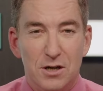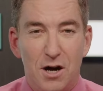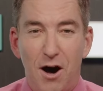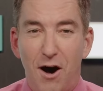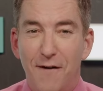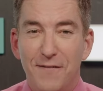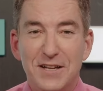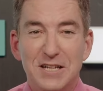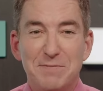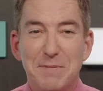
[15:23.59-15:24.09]

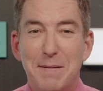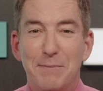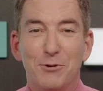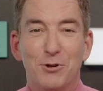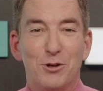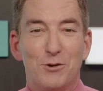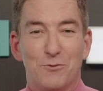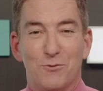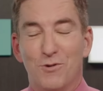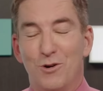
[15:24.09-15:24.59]
All these
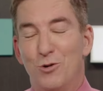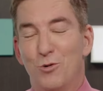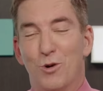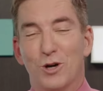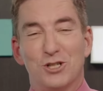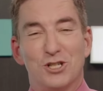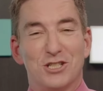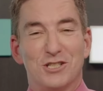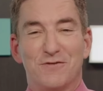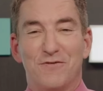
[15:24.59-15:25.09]
people who
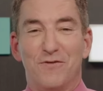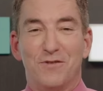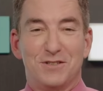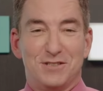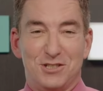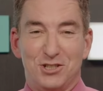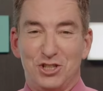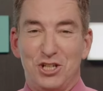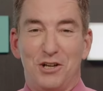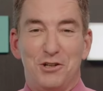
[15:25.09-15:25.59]
are just
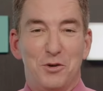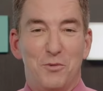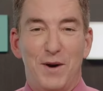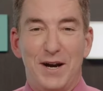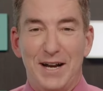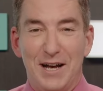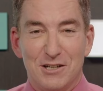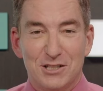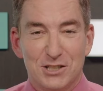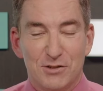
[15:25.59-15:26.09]
Sheldon
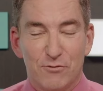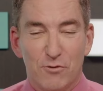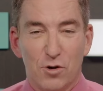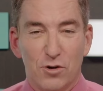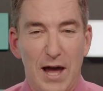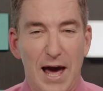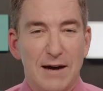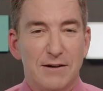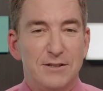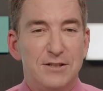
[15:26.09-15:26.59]
Whitehouse of
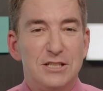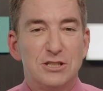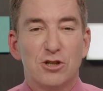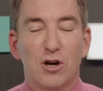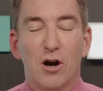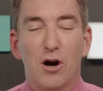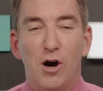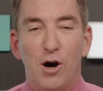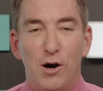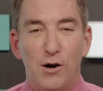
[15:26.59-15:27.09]
Rhode Island, these
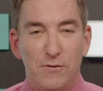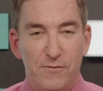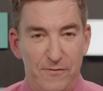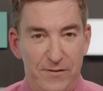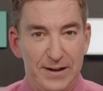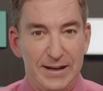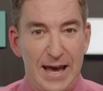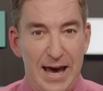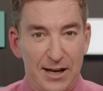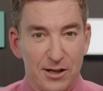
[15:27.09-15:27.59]
are all
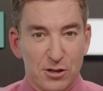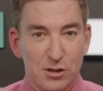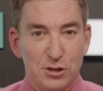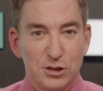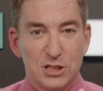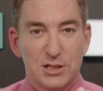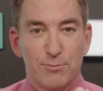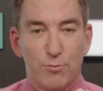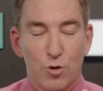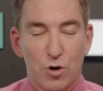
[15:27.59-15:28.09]

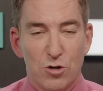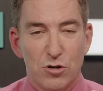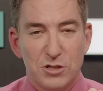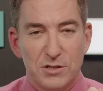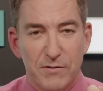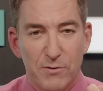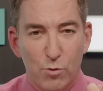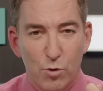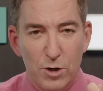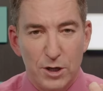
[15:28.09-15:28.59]
fanatical supporters
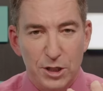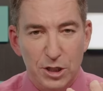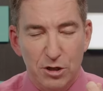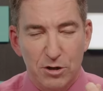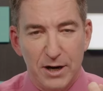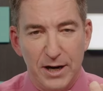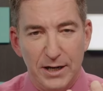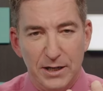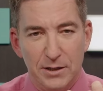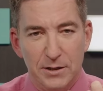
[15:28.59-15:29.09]
of the war in
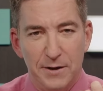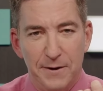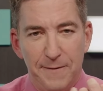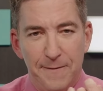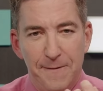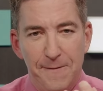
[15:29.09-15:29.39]
Ukraine